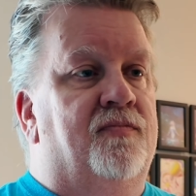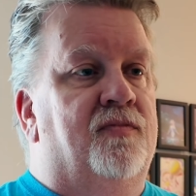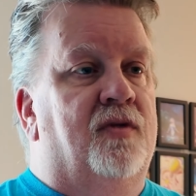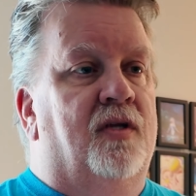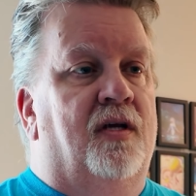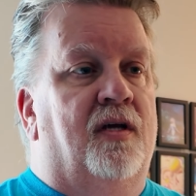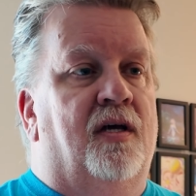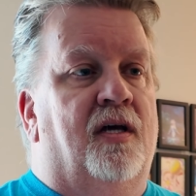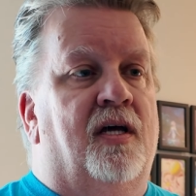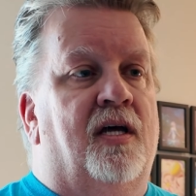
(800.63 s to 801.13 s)

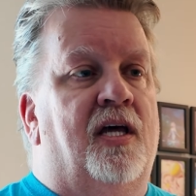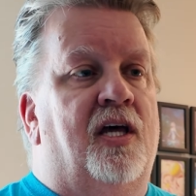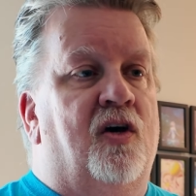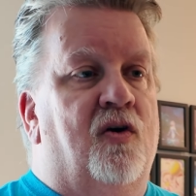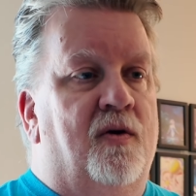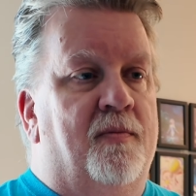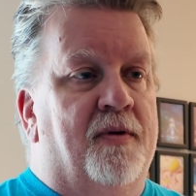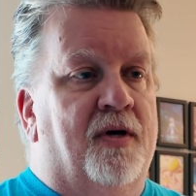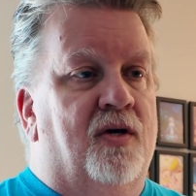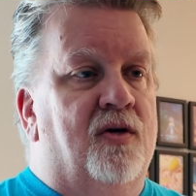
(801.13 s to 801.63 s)

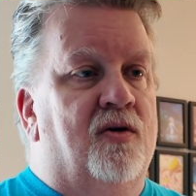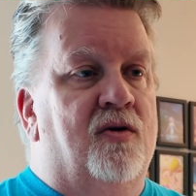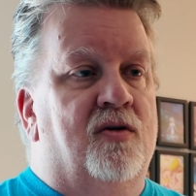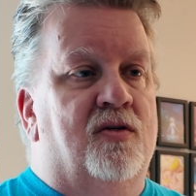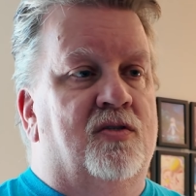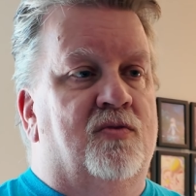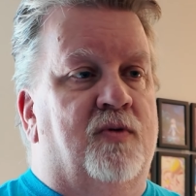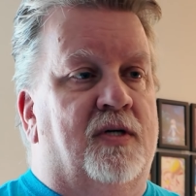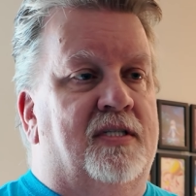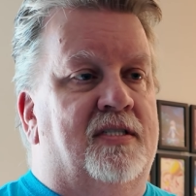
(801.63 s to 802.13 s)

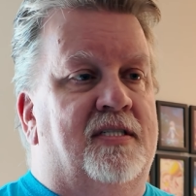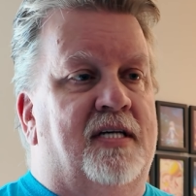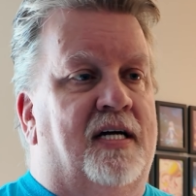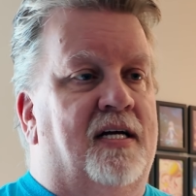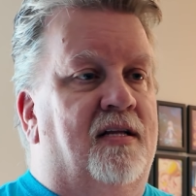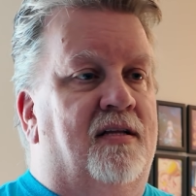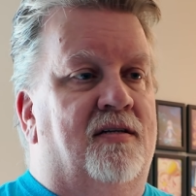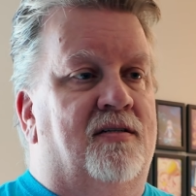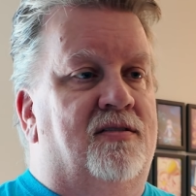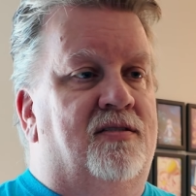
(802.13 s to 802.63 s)
Magoo's. What's that other?